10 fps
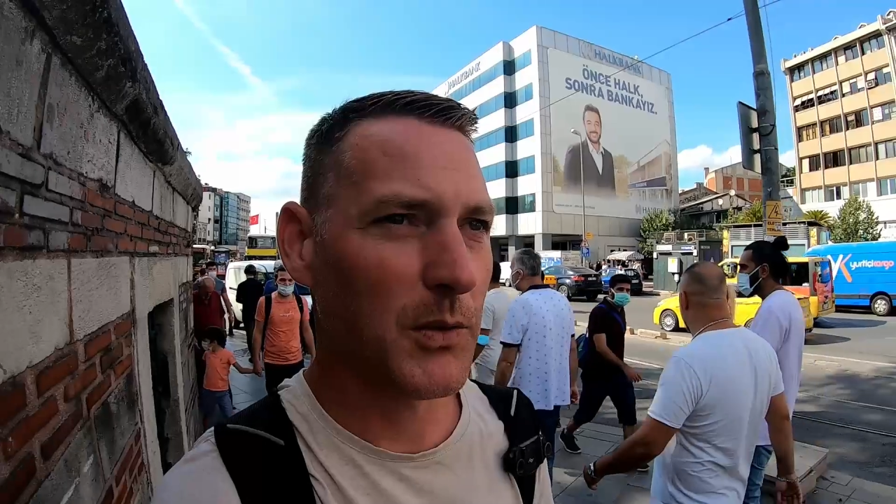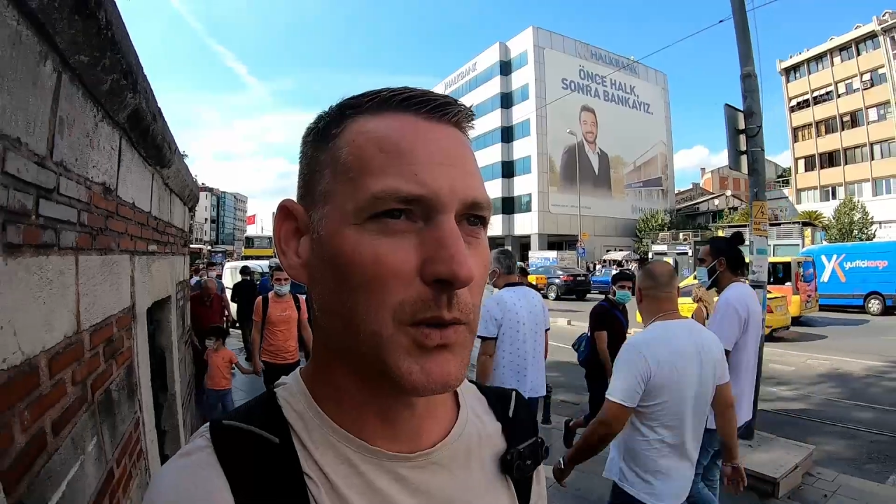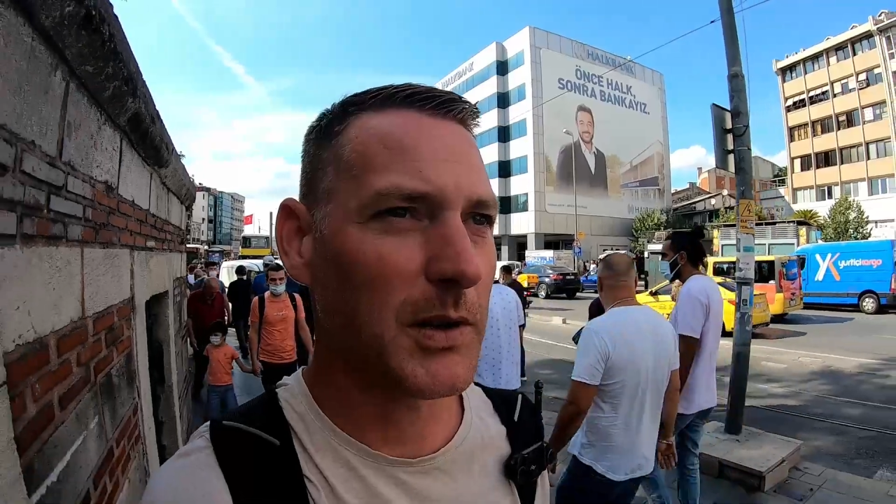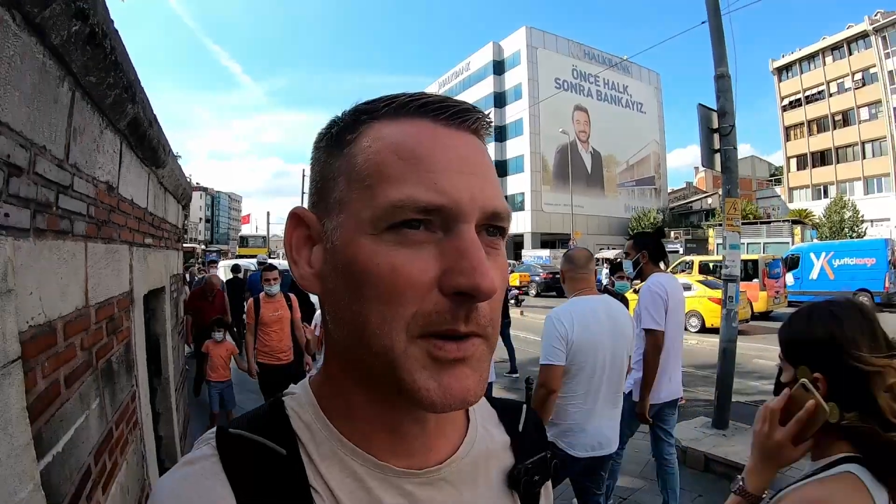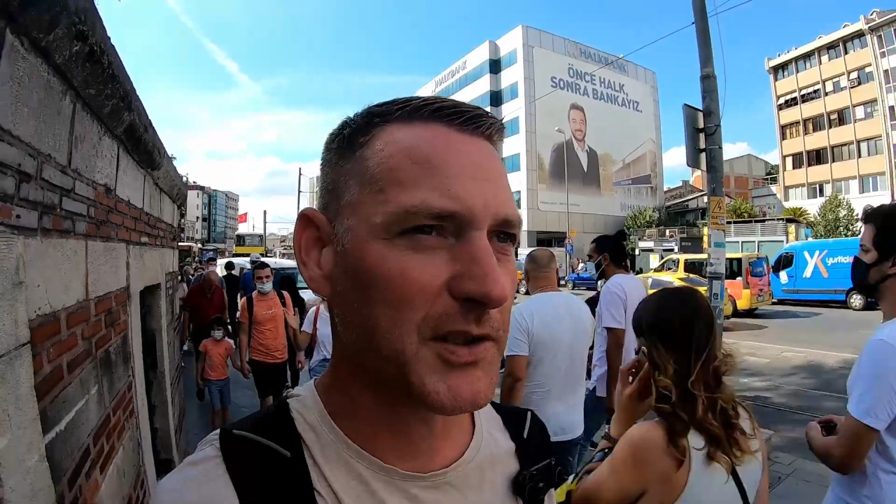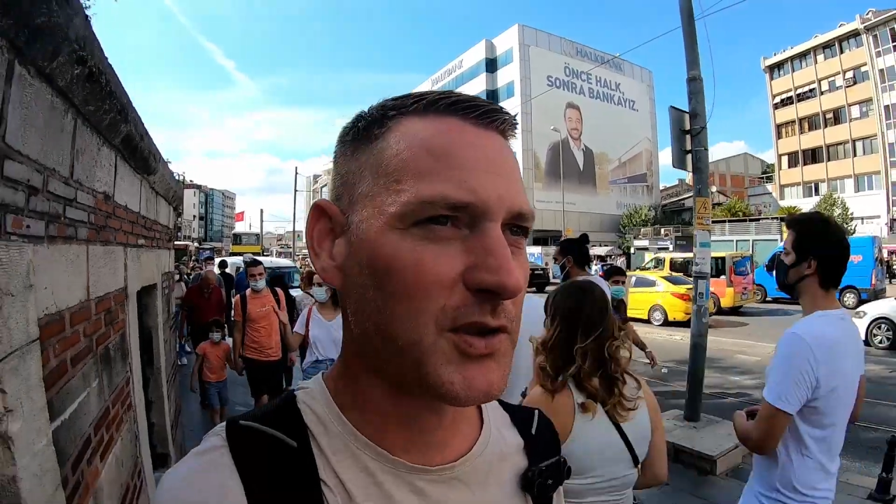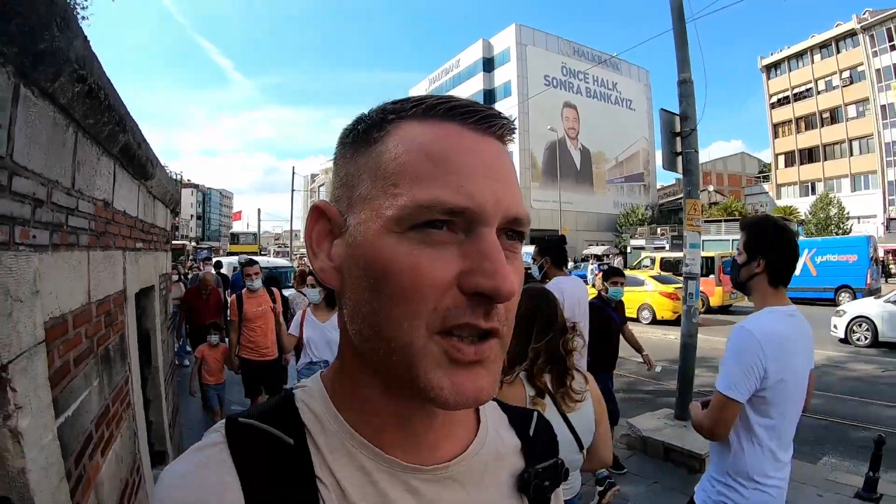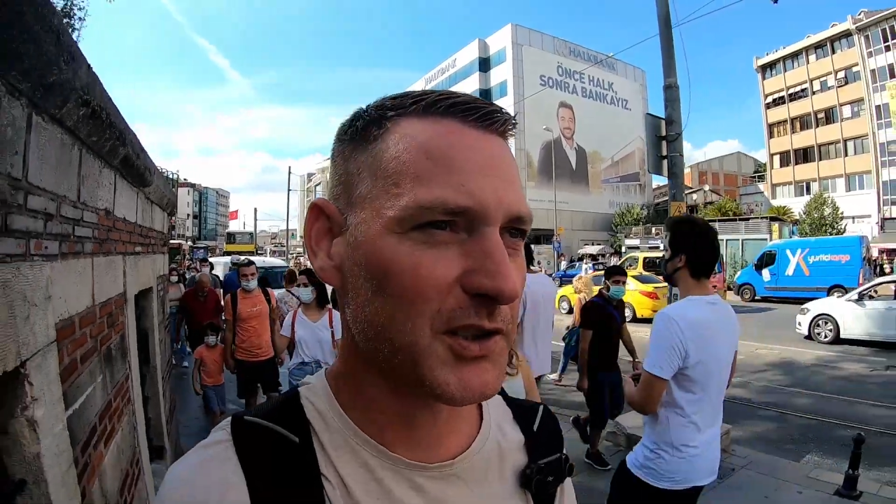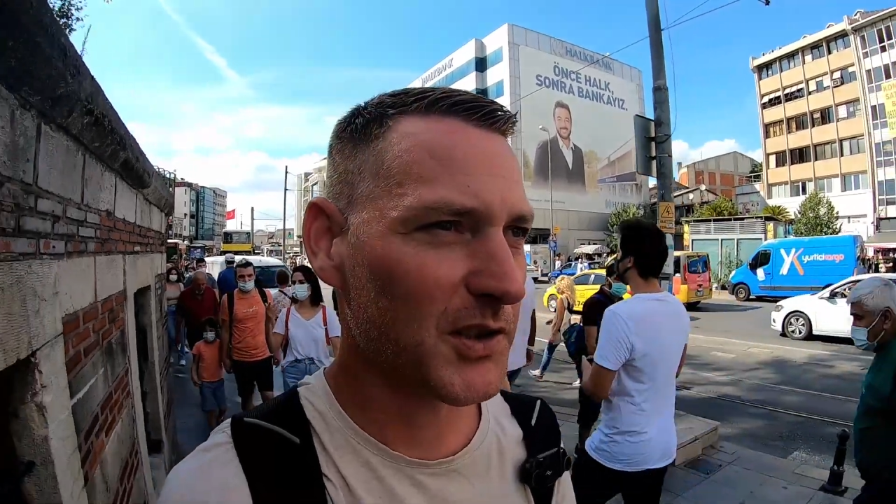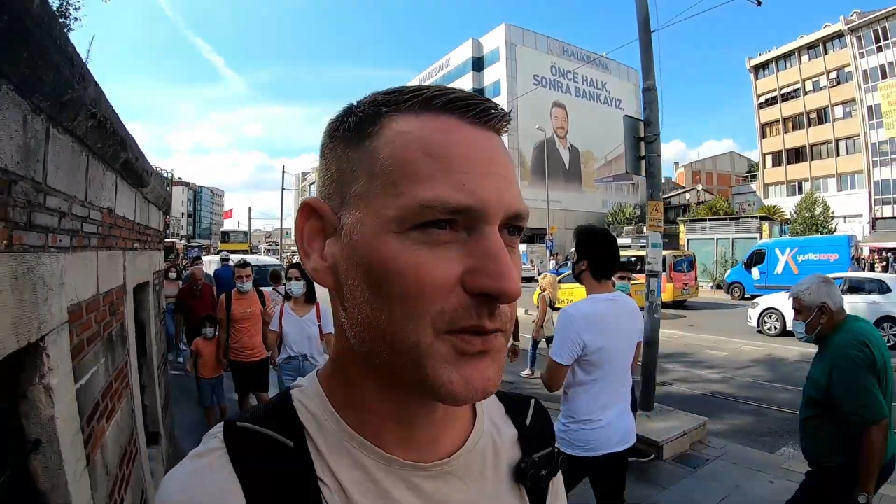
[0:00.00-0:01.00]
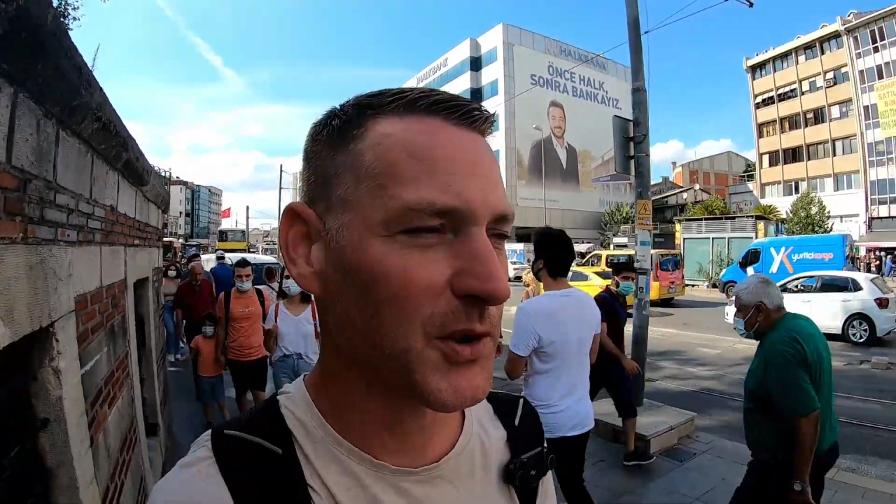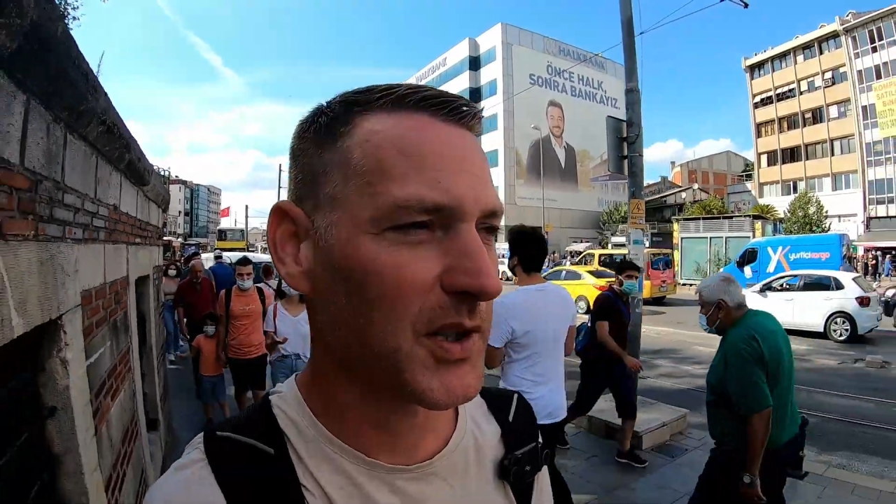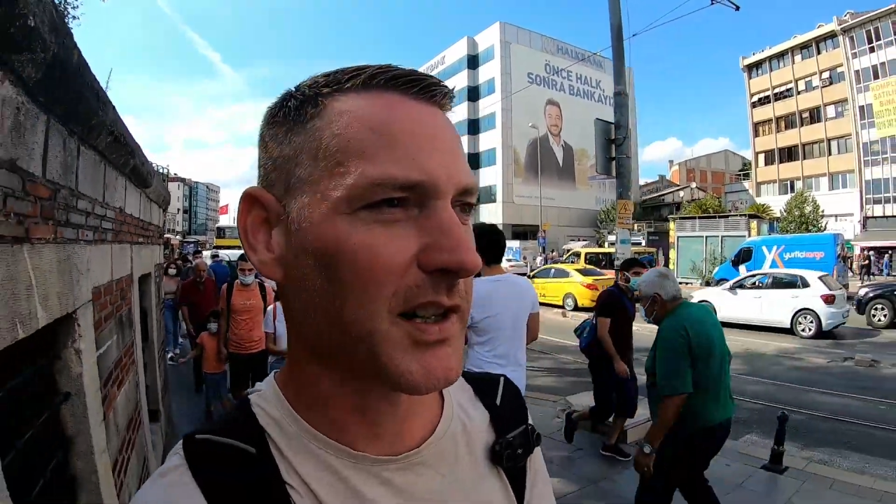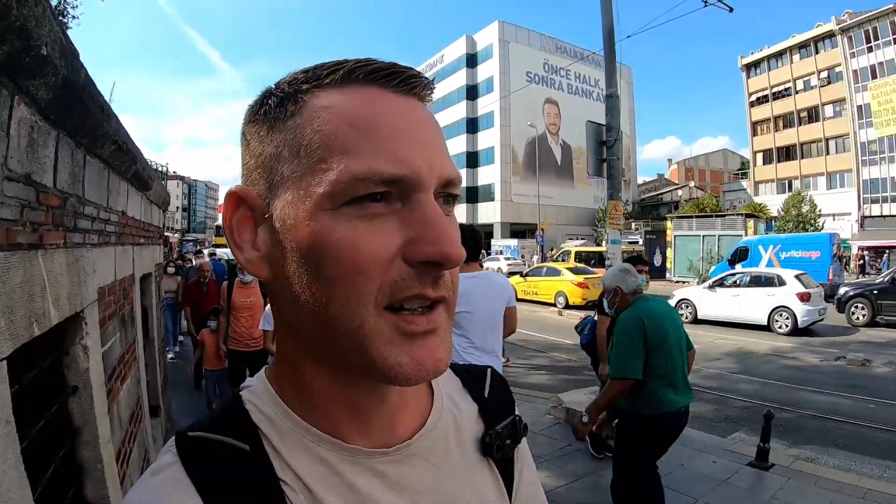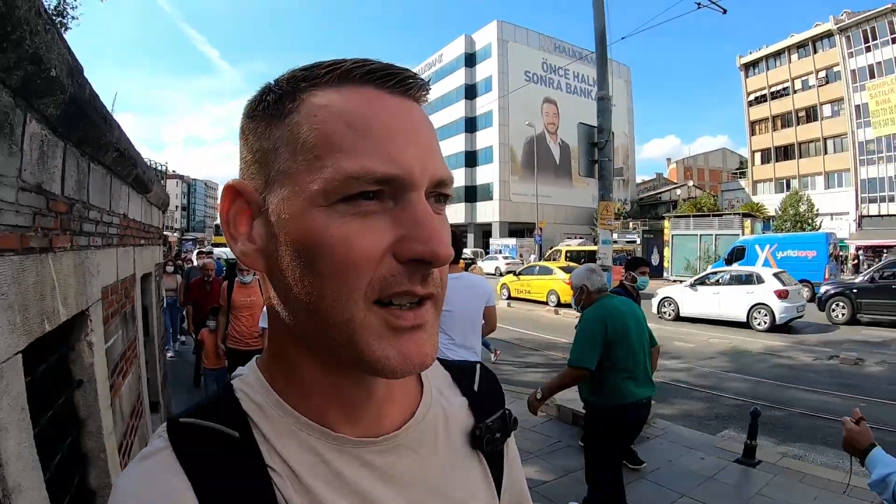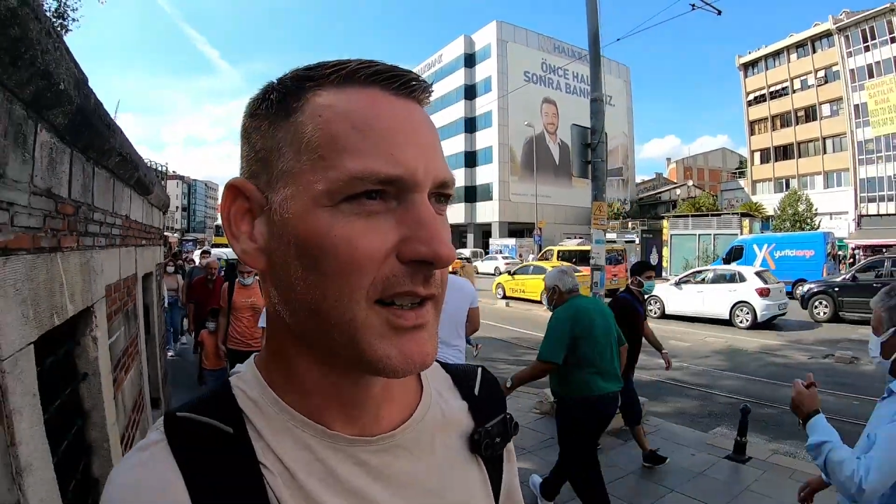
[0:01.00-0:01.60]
what am I trying to look for here?